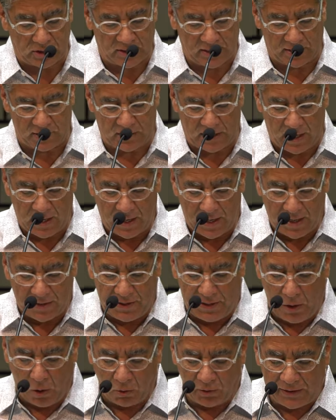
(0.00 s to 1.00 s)
It says,
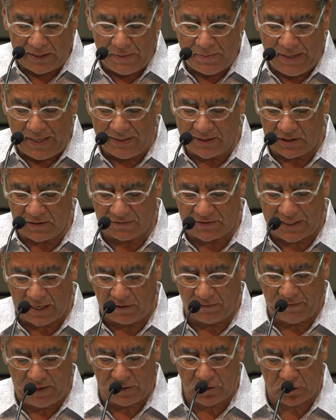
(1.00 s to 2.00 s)
the only means of
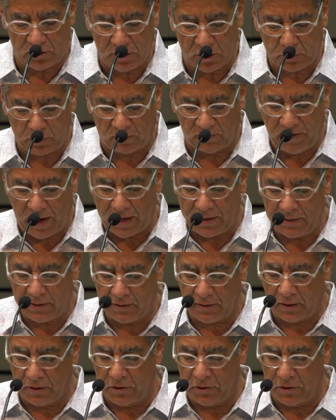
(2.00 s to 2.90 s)
salvation is provided